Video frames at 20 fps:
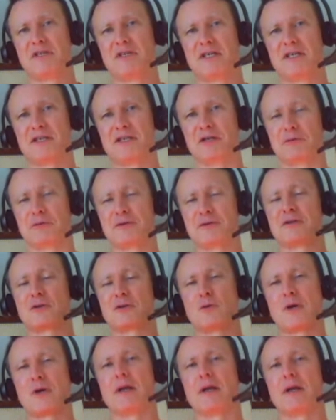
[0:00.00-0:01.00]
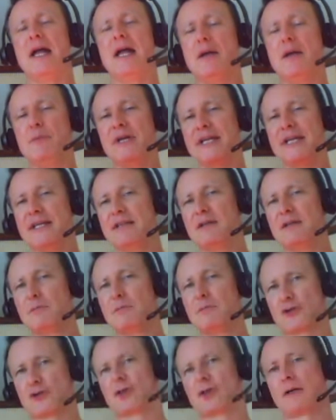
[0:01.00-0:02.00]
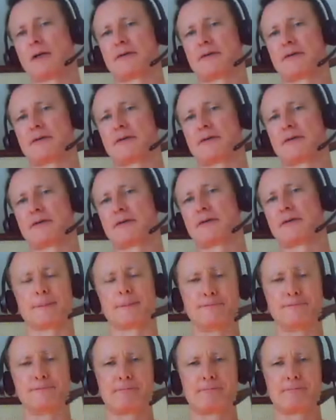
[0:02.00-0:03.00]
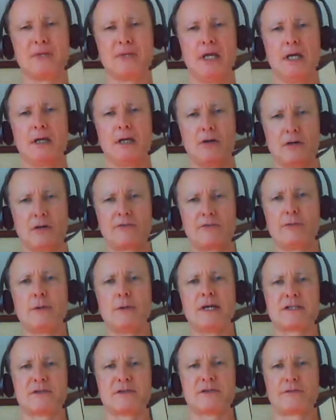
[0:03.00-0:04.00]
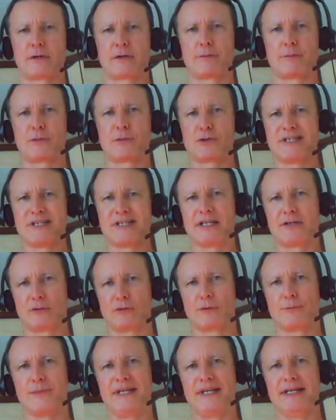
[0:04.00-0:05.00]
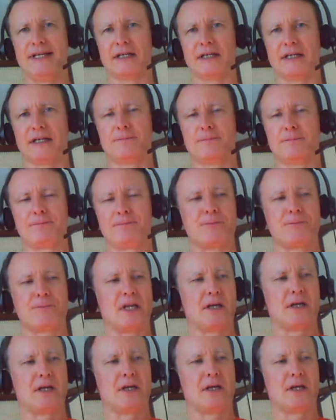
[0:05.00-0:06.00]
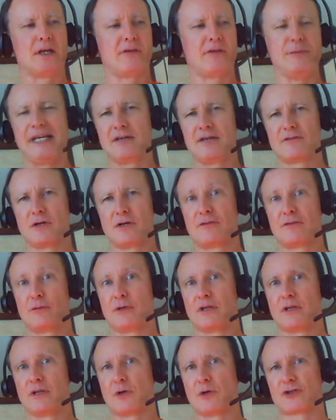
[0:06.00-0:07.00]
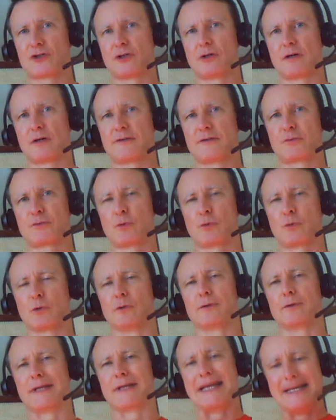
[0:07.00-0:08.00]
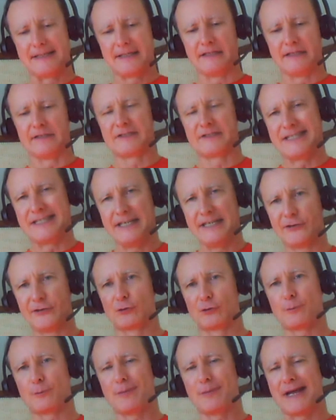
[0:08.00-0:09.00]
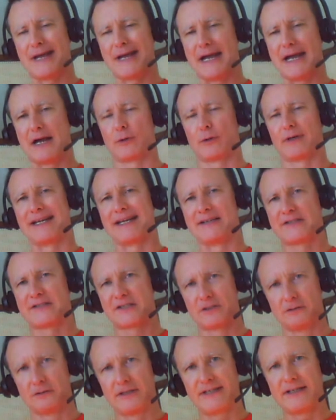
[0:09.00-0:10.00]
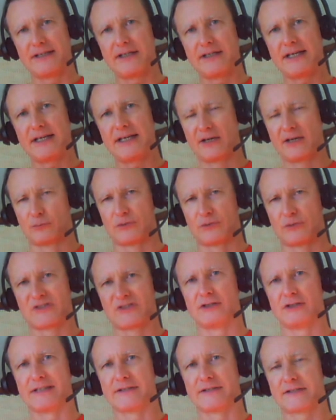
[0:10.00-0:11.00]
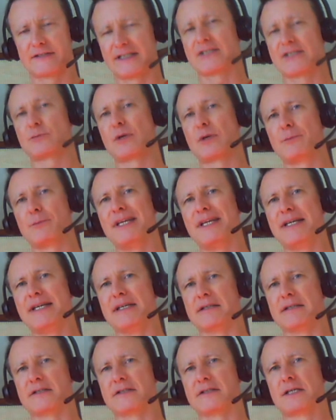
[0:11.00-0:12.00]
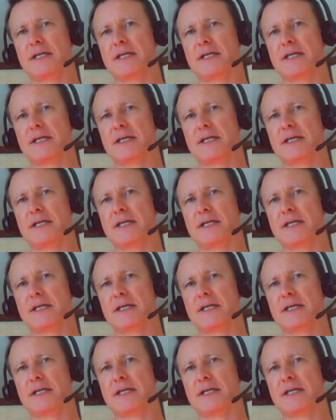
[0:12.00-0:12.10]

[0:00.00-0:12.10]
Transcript: You can acquire, but in the martial arts world, Gong Fu has a very particular meaning. The meaning of Gong Fu in the martial arts world is inner power and solidity and resilience. That's what it means.